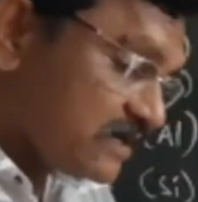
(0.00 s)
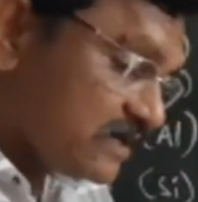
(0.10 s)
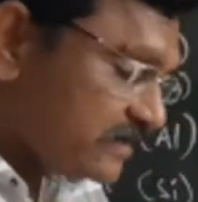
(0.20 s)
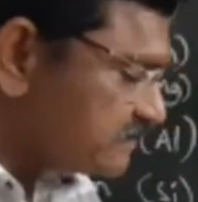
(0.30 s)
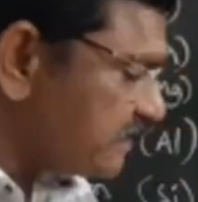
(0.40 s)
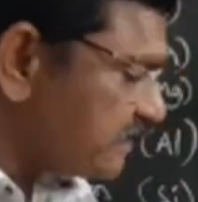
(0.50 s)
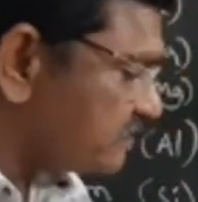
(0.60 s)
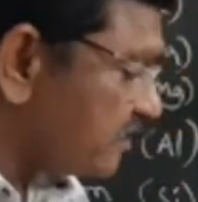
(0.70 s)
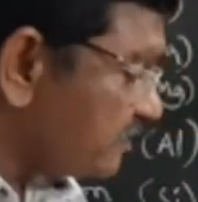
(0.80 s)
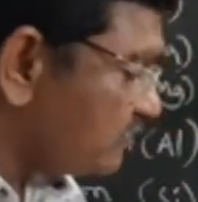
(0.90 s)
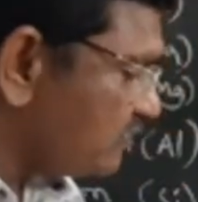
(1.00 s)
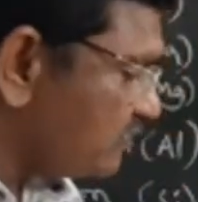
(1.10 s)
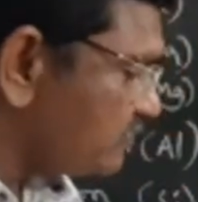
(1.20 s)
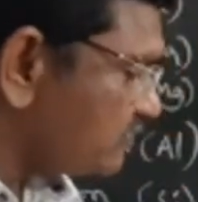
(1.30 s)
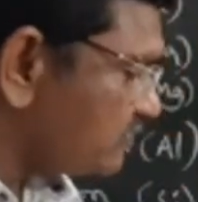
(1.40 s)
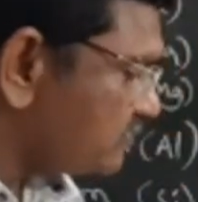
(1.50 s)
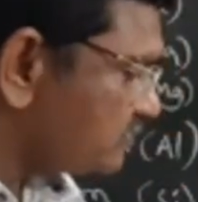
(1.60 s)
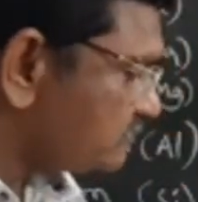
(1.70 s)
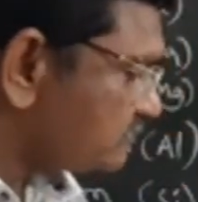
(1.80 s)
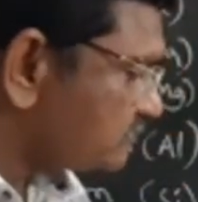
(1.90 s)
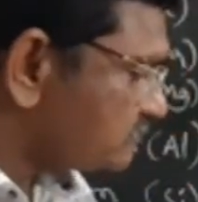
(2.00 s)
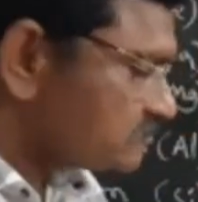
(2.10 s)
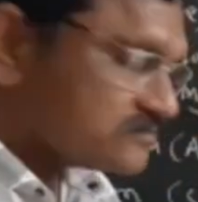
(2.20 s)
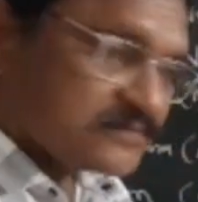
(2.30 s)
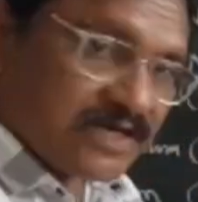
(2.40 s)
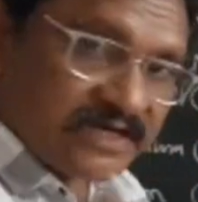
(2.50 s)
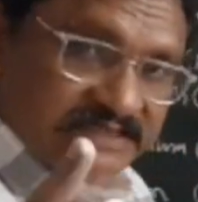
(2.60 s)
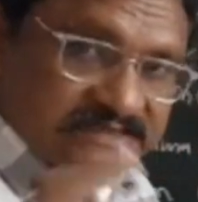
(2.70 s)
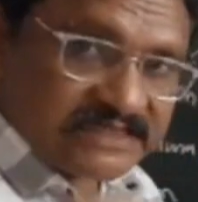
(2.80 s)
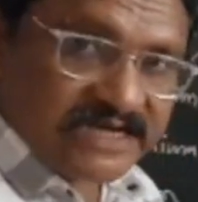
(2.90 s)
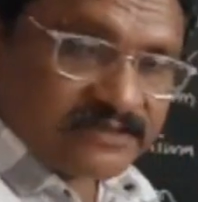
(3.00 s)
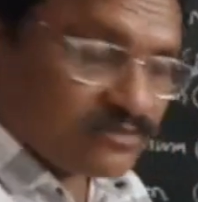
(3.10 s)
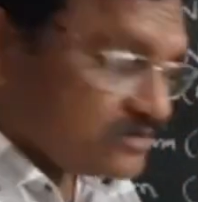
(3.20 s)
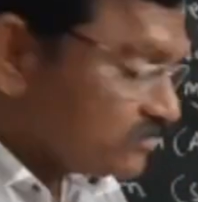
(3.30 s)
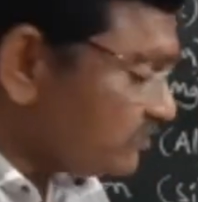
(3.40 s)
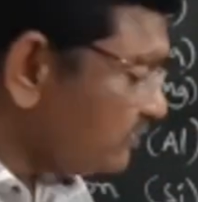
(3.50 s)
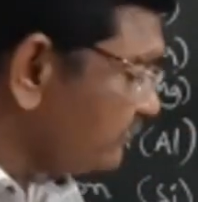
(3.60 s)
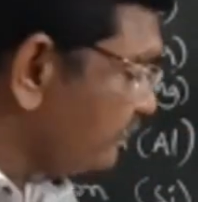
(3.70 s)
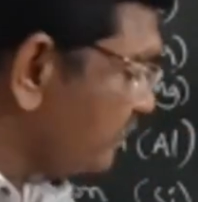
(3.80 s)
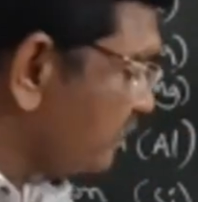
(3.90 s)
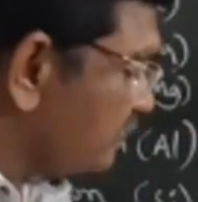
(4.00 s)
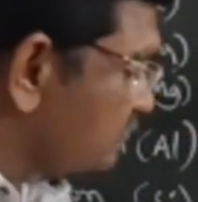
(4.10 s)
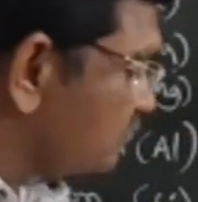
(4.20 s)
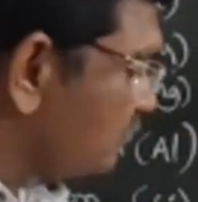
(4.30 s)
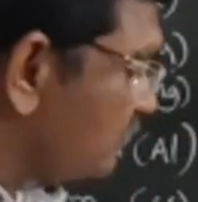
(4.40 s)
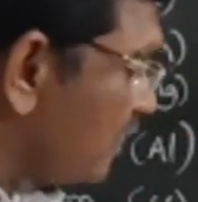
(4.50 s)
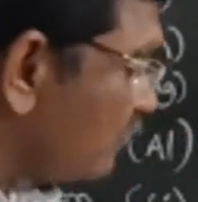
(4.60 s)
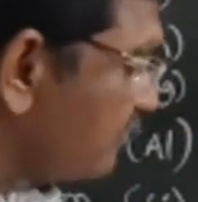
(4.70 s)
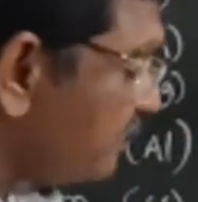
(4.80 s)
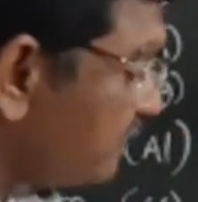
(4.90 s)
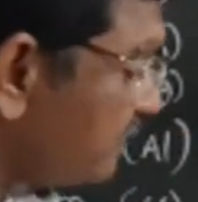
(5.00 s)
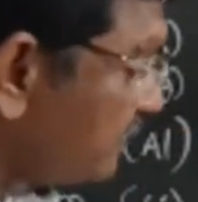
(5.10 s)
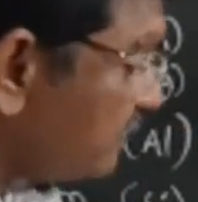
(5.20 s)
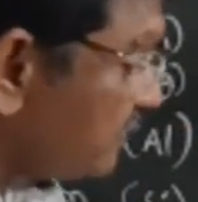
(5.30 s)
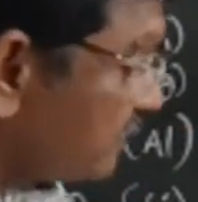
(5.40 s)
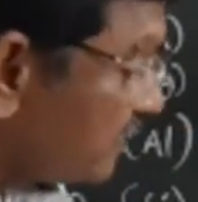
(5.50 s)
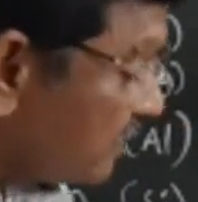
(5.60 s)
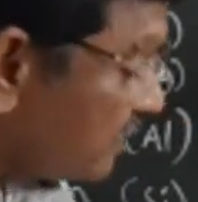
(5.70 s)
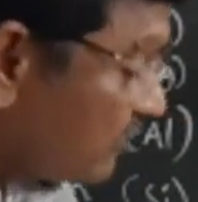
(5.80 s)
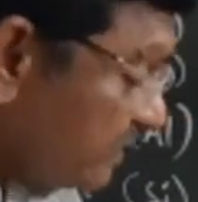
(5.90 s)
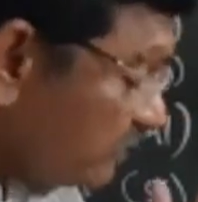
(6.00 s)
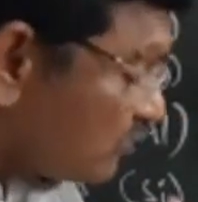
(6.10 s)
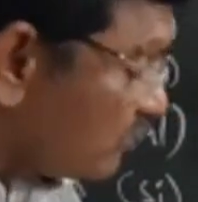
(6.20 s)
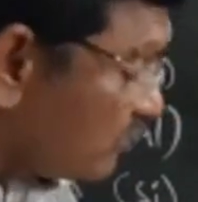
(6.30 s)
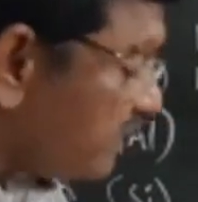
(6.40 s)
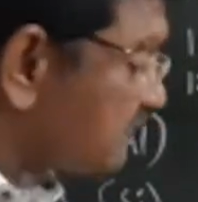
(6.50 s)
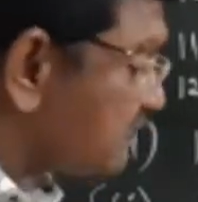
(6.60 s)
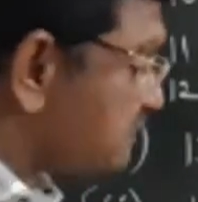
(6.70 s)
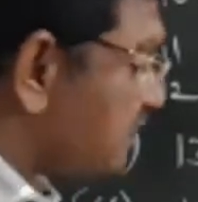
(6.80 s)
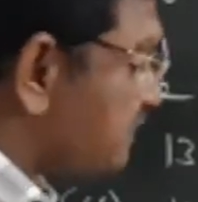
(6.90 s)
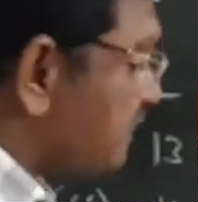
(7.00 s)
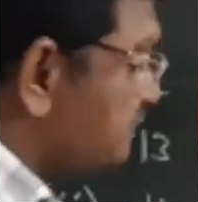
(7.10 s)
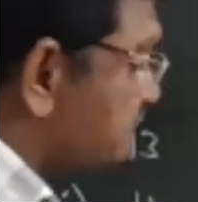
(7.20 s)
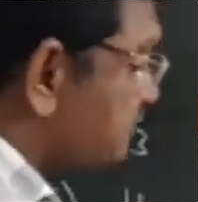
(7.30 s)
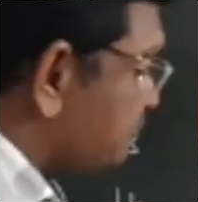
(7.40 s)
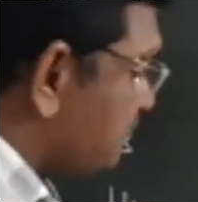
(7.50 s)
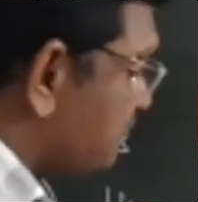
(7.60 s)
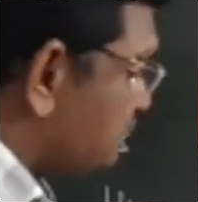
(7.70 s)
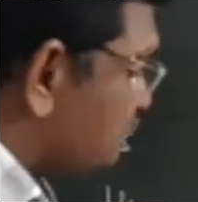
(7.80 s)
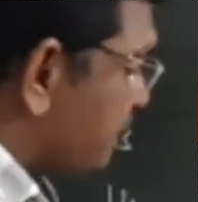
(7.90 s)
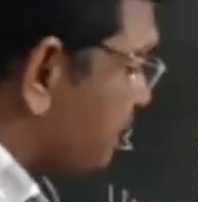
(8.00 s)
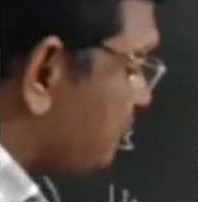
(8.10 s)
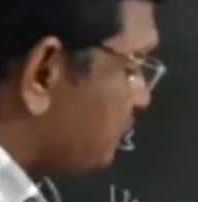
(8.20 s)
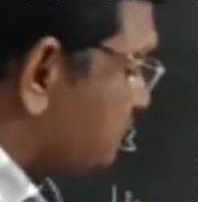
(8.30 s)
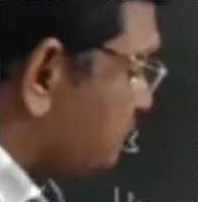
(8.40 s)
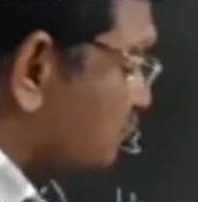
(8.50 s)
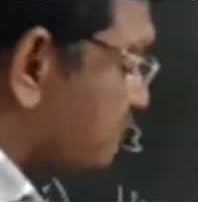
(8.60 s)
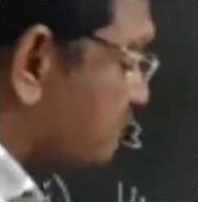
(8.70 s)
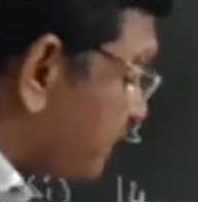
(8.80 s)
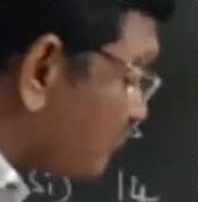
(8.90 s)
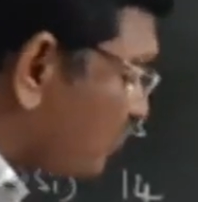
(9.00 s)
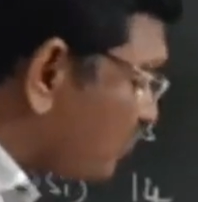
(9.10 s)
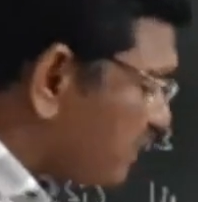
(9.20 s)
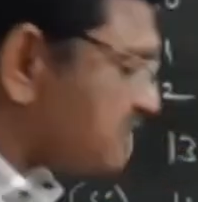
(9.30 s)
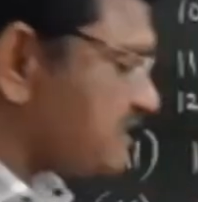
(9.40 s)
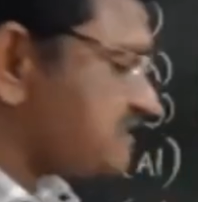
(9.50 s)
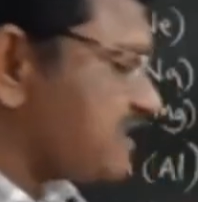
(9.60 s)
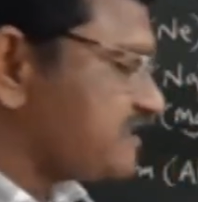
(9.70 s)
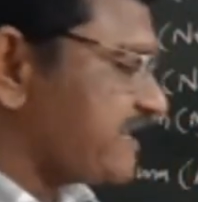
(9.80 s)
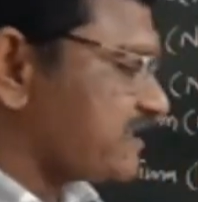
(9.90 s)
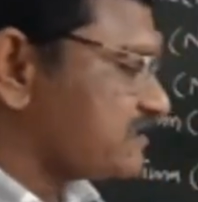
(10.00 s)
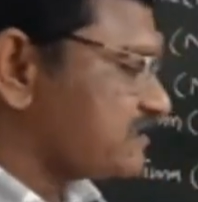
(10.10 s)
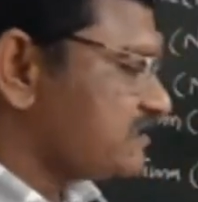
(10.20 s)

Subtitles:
Already I said, I told you. And yesterday I told you, no. So how many core electrons are there? 6 plus 2, 8 plus 2, 10 core electrons are there.